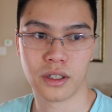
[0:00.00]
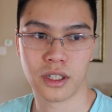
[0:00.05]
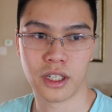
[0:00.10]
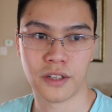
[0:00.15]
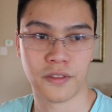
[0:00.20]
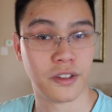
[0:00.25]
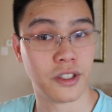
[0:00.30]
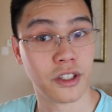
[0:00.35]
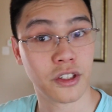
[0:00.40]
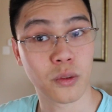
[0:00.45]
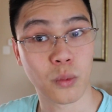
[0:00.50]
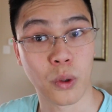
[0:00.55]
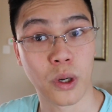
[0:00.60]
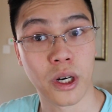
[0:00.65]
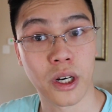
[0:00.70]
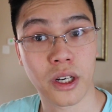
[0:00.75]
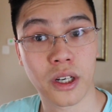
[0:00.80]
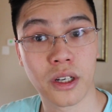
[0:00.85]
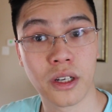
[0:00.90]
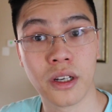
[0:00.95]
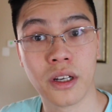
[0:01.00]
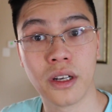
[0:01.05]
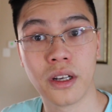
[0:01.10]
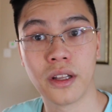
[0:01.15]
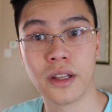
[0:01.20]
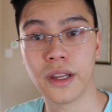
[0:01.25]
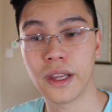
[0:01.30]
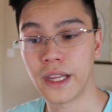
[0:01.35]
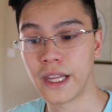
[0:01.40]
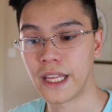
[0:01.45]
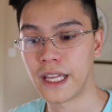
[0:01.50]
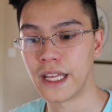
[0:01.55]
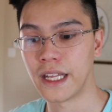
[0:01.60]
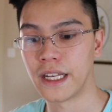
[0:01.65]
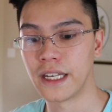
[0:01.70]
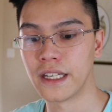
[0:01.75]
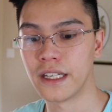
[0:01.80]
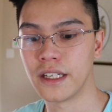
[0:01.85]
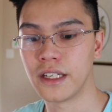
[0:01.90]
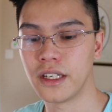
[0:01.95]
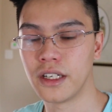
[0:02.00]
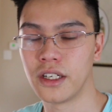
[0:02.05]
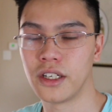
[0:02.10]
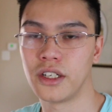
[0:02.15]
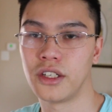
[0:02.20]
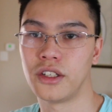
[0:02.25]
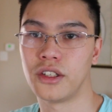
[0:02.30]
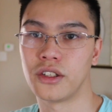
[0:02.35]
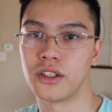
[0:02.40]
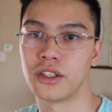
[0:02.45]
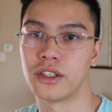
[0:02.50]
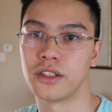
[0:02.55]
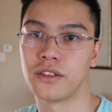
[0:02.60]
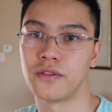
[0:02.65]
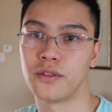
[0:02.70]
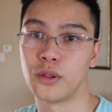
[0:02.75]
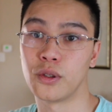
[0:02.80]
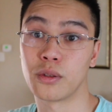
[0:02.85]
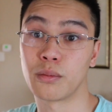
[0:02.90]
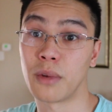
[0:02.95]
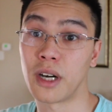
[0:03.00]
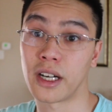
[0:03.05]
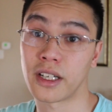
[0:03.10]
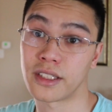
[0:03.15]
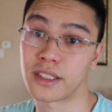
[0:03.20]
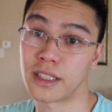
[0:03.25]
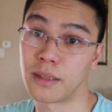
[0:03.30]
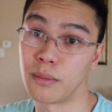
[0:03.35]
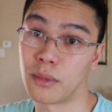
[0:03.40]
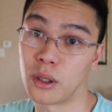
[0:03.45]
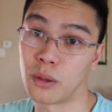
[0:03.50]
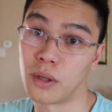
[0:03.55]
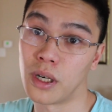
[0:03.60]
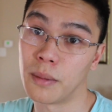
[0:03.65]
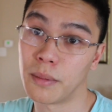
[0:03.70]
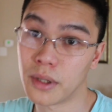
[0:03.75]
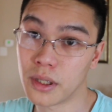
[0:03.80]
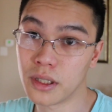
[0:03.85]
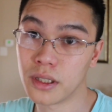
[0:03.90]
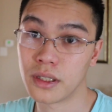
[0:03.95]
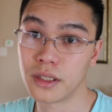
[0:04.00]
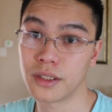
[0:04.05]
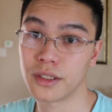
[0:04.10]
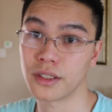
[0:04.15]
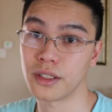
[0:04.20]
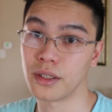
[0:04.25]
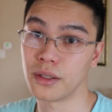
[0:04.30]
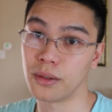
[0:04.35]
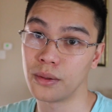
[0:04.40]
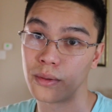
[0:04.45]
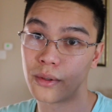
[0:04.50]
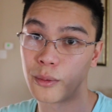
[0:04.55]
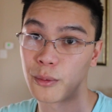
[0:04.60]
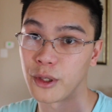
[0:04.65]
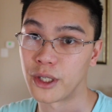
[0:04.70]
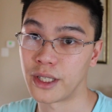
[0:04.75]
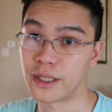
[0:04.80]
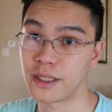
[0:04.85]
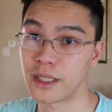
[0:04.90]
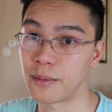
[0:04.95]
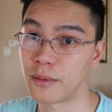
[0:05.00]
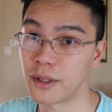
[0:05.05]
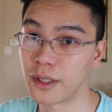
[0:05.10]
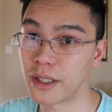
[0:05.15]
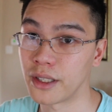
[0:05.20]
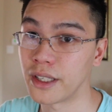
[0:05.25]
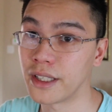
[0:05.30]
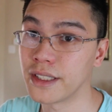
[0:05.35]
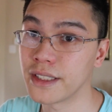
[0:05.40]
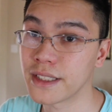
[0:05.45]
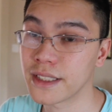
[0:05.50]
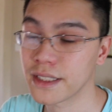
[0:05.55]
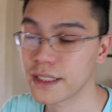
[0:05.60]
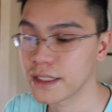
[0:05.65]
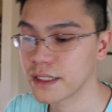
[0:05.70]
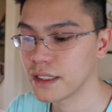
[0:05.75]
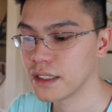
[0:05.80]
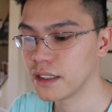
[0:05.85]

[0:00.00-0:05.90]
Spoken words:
it does work, then your fuse box can blow up, so no more daytime running lights.